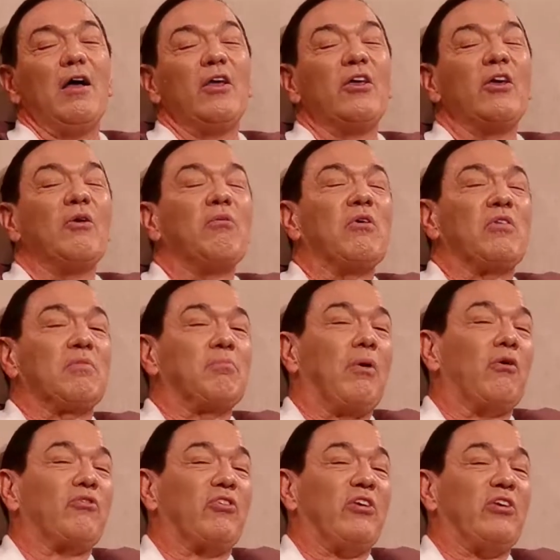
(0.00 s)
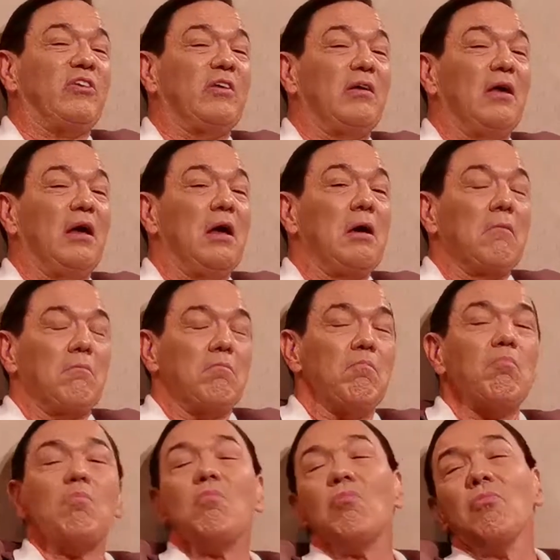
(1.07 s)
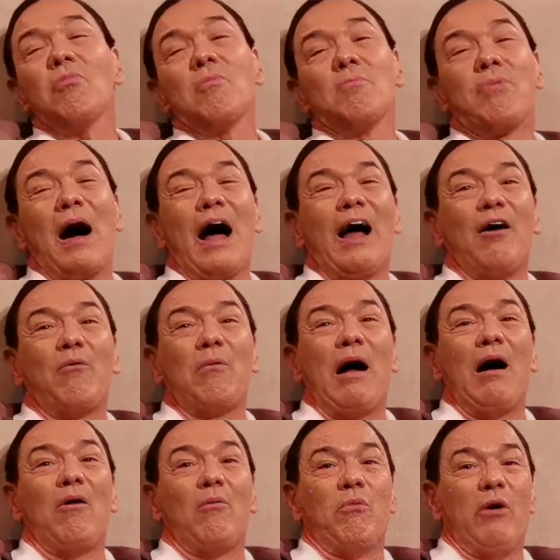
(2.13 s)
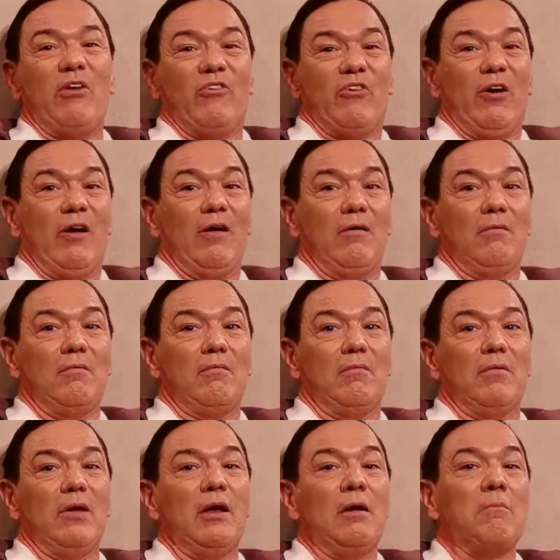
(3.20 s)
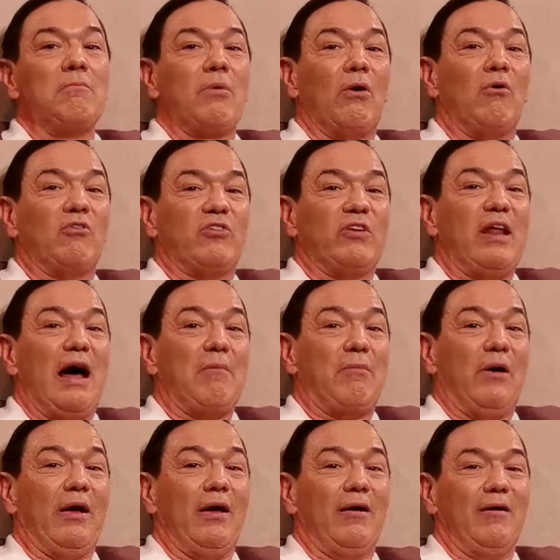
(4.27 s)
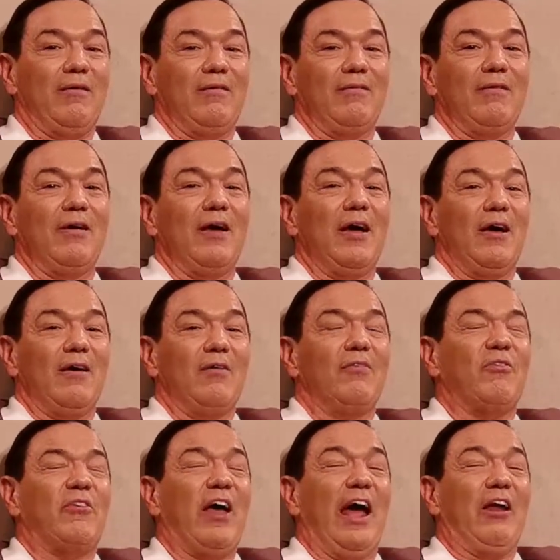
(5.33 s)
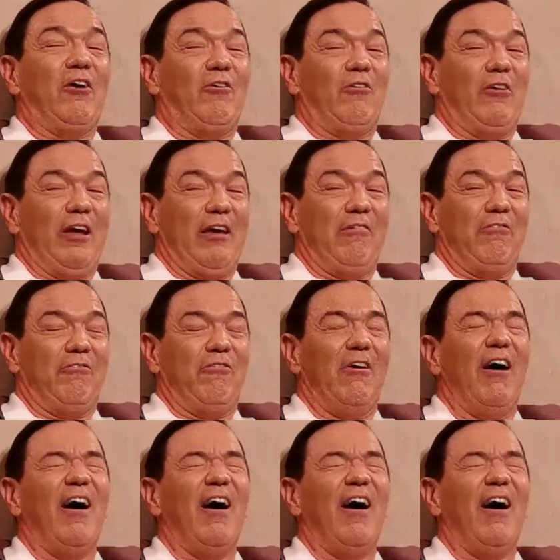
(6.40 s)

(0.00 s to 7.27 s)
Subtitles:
You were spotted by a well-wisher at Bolton Abbey, Tenerife."